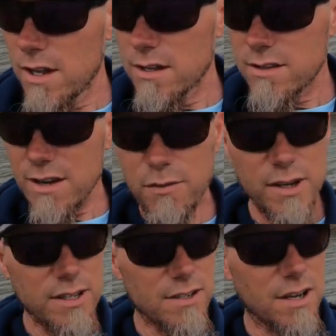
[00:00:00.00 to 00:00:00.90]
see if
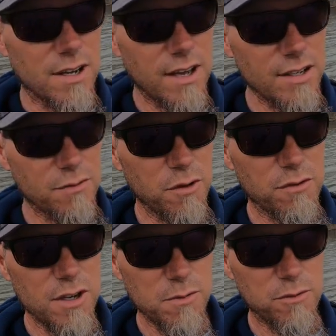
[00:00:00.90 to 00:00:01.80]
we can catch a few
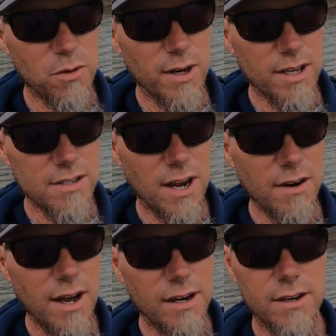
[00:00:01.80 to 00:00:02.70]
fish before it gets
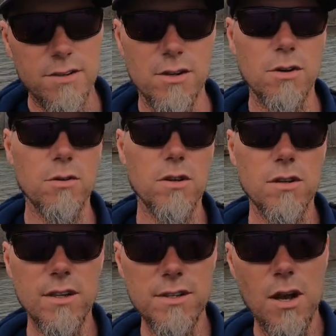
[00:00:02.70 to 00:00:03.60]
hairy out here. So
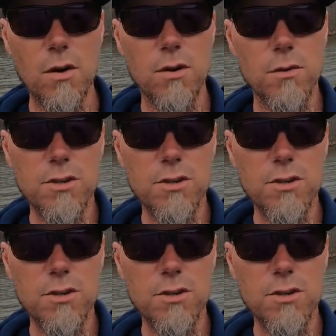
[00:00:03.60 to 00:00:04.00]
let's go.